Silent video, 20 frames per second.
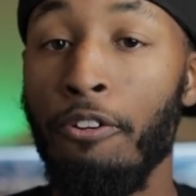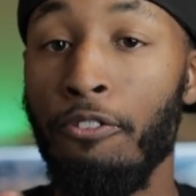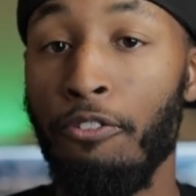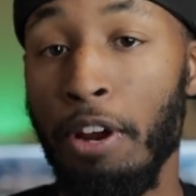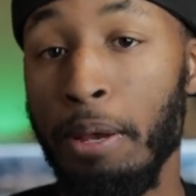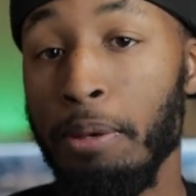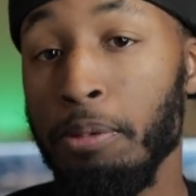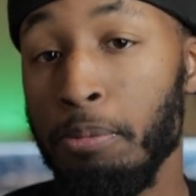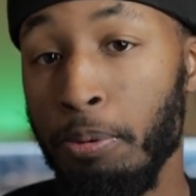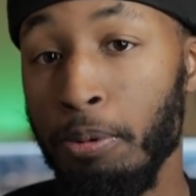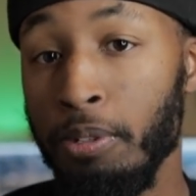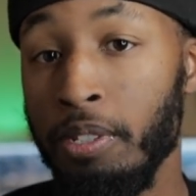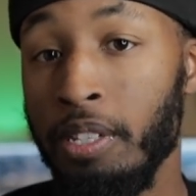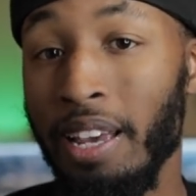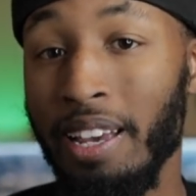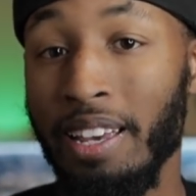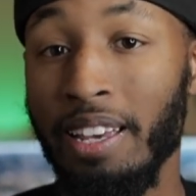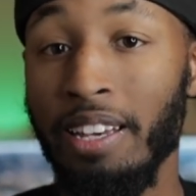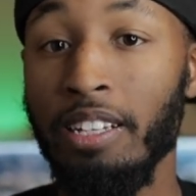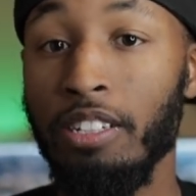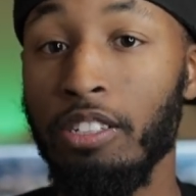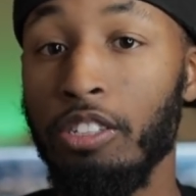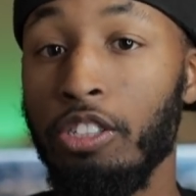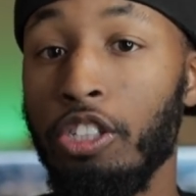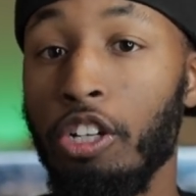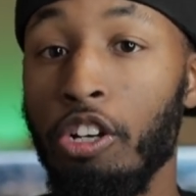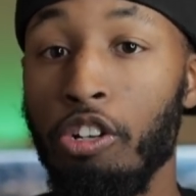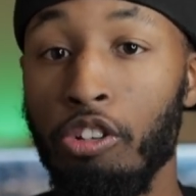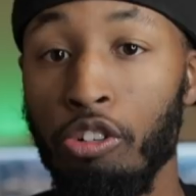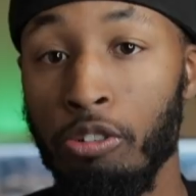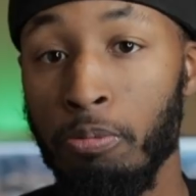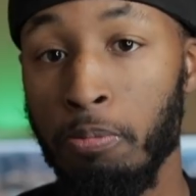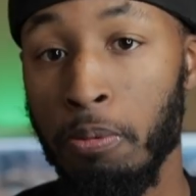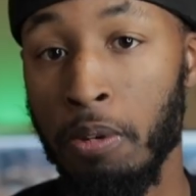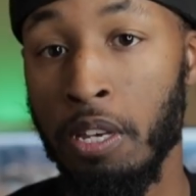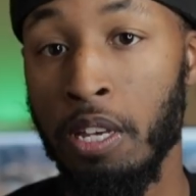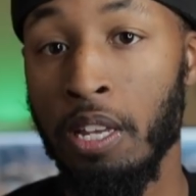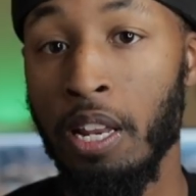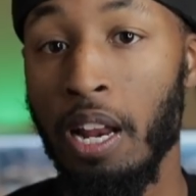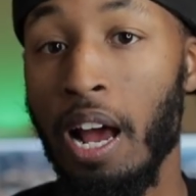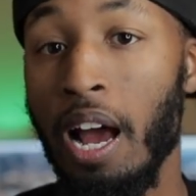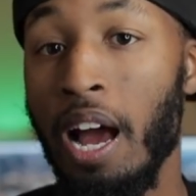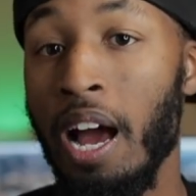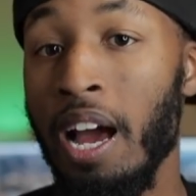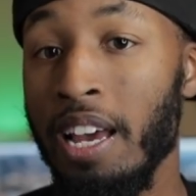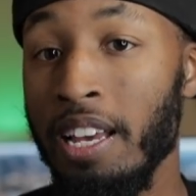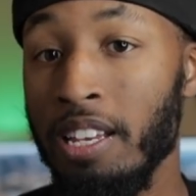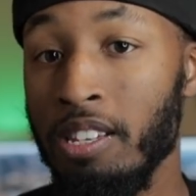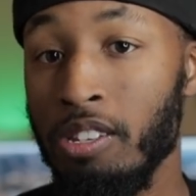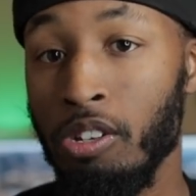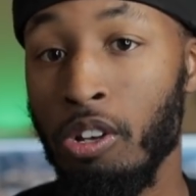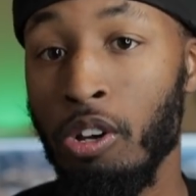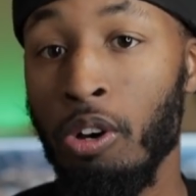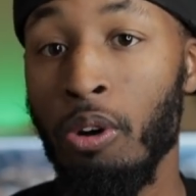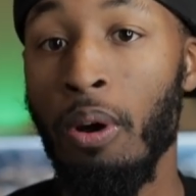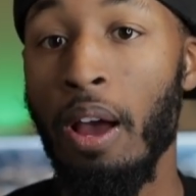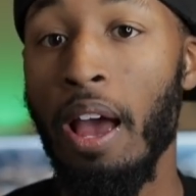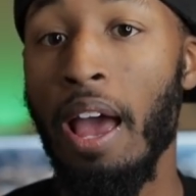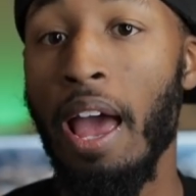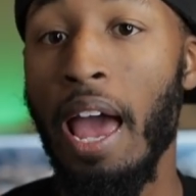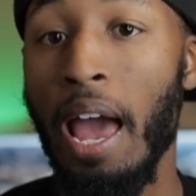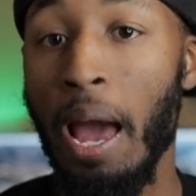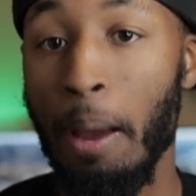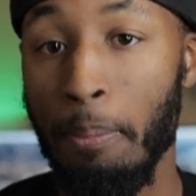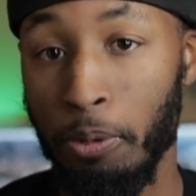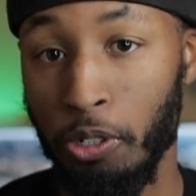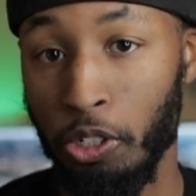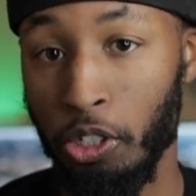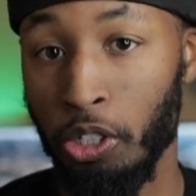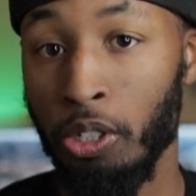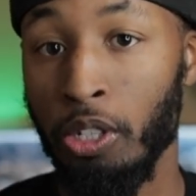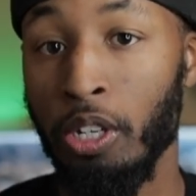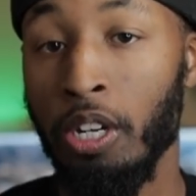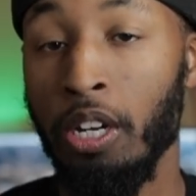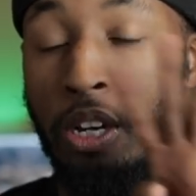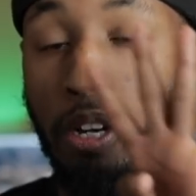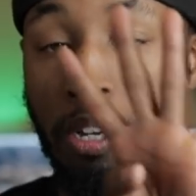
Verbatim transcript: Frames per second, shutter speed, I S O, aperture.